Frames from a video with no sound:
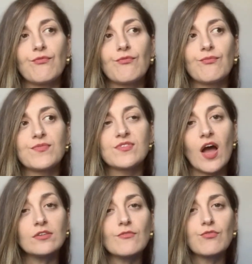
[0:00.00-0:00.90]

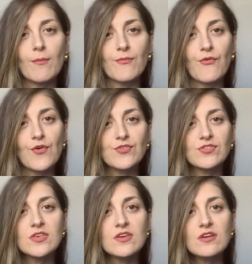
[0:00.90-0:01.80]
starting from first
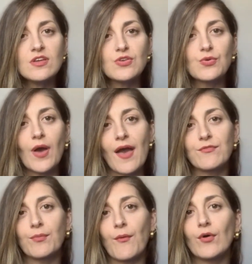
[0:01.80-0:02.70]
year you have
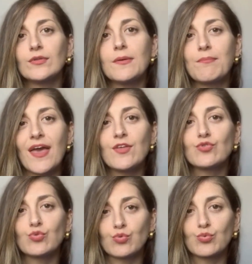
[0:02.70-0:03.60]
to only pay
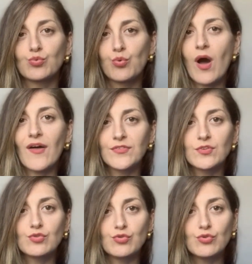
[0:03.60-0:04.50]

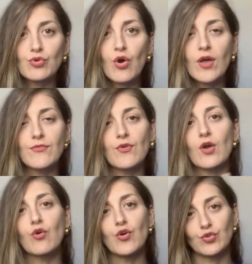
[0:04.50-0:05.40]
200 euro if you are
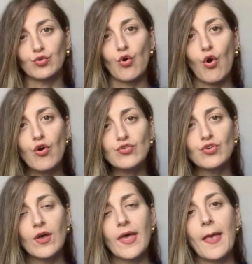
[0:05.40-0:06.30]
going to court,
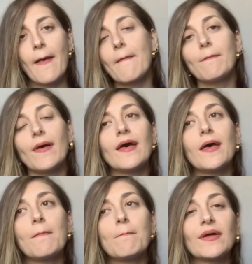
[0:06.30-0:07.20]

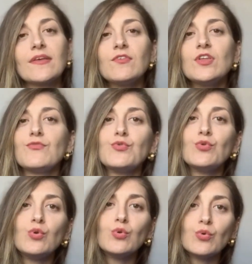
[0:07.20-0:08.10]
but even if you
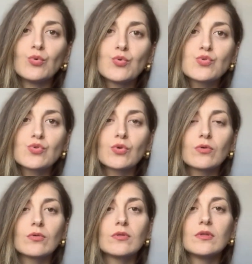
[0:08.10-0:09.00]
lose,
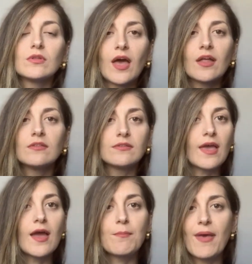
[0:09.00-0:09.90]
then
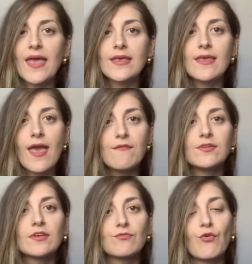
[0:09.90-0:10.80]
they are paying
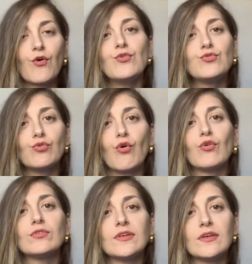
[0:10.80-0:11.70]
everything for you. You
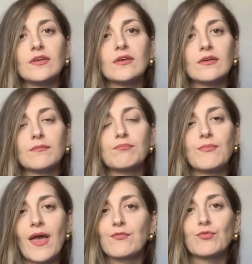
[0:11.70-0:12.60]
only
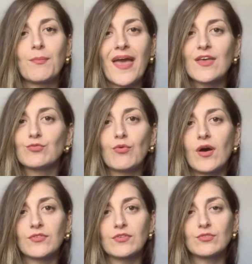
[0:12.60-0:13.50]
have to pay
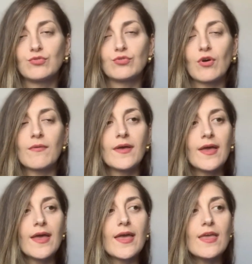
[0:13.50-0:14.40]
200 euro.
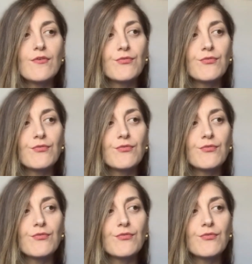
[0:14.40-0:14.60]
If